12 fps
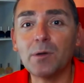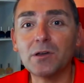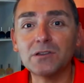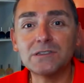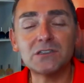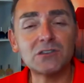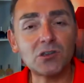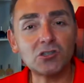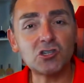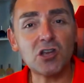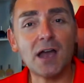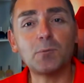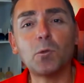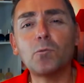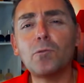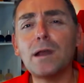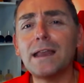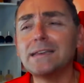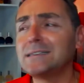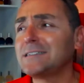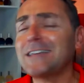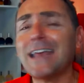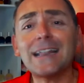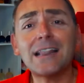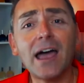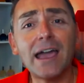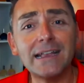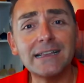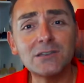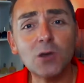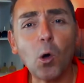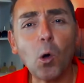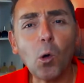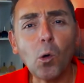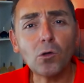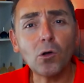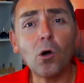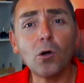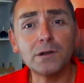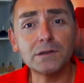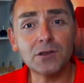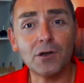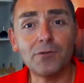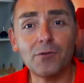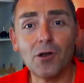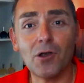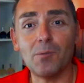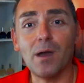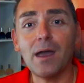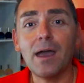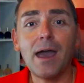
because the sunshine will really shed light into all corners of the room